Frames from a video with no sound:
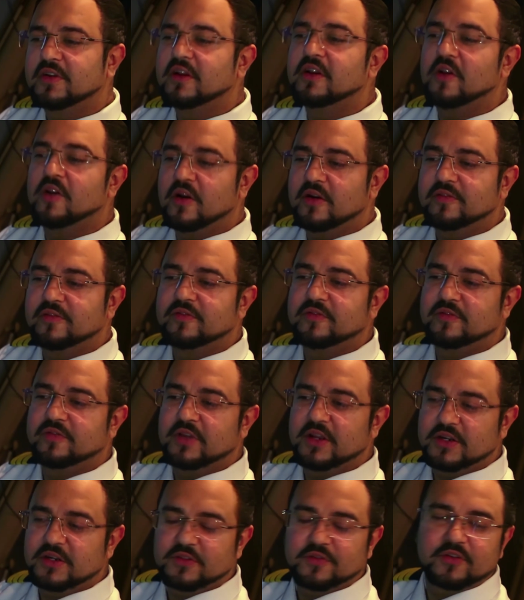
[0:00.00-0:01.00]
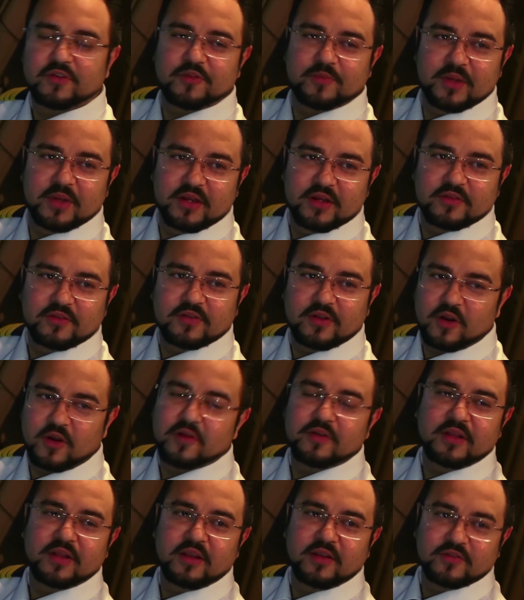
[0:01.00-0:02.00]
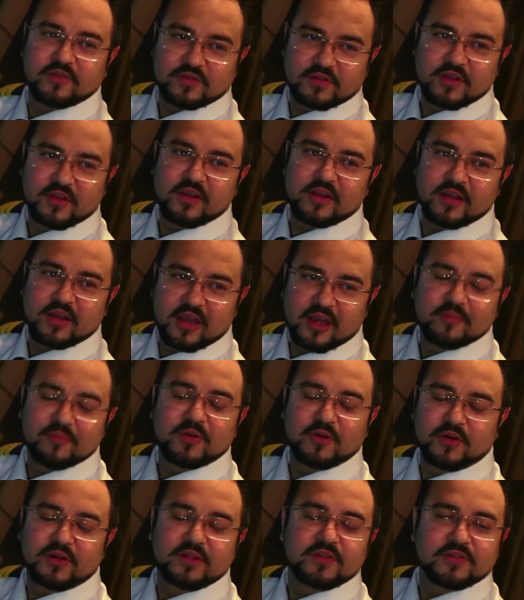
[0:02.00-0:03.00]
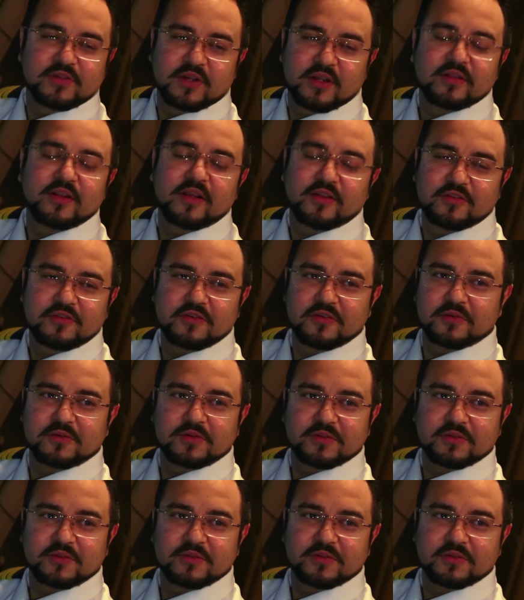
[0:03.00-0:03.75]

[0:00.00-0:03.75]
lot of years of experience, a lot of things happen on instinct, that's true.